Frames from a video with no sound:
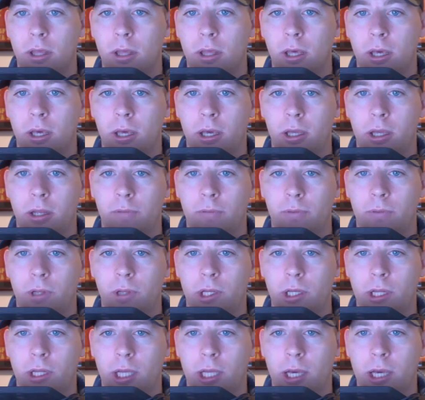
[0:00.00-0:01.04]
And if we
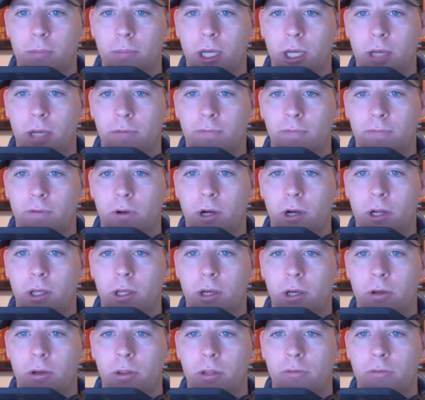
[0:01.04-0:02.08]
look at the M line for
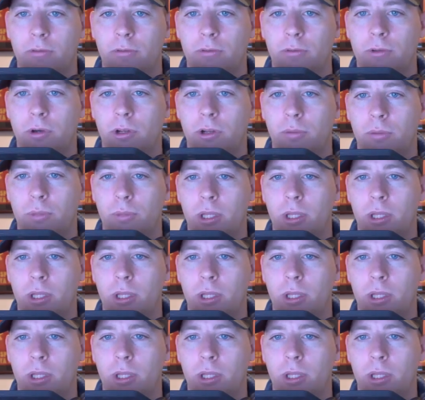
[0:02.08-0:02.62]
audio, this is going to